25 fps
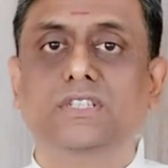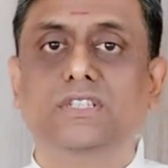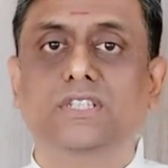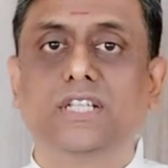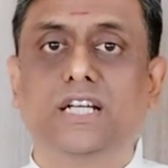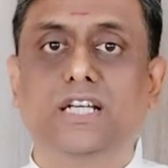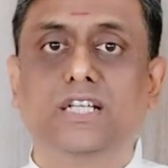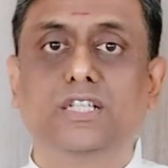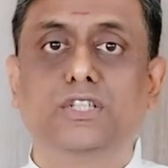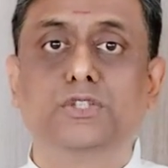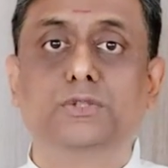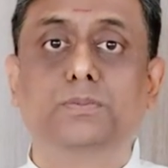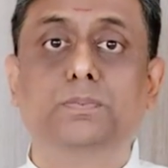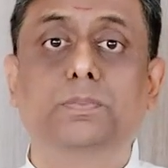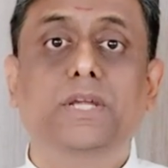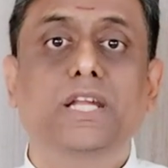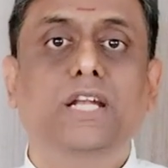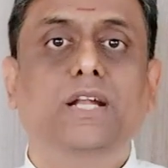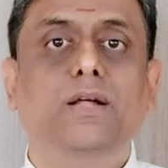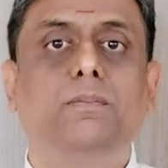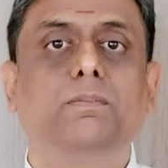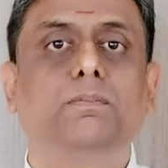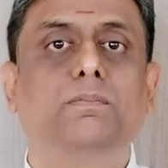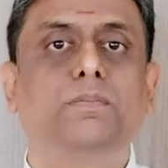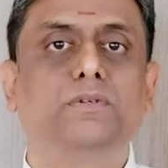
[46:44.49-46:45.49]
That will
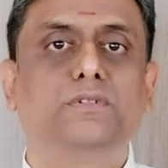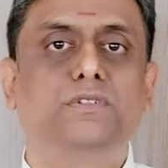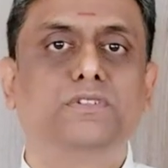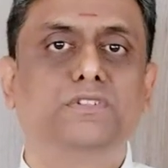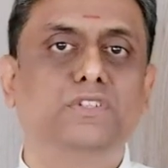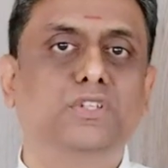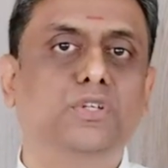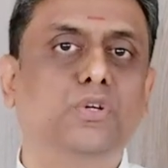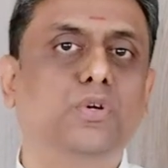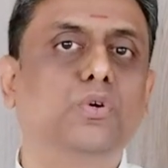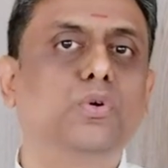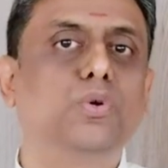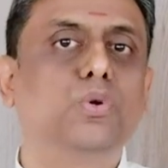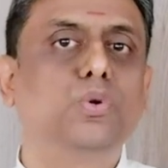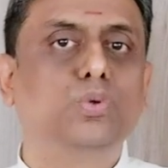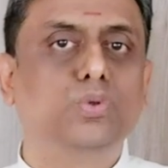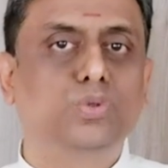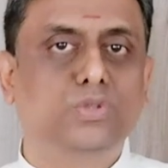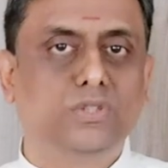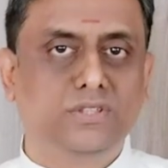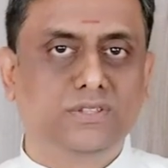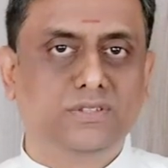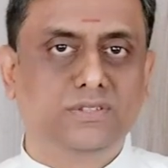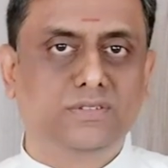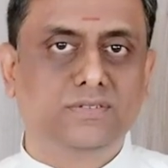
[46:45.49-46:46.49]
speed up your
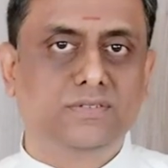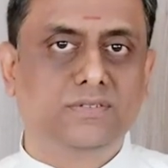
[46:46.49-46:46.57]
growth.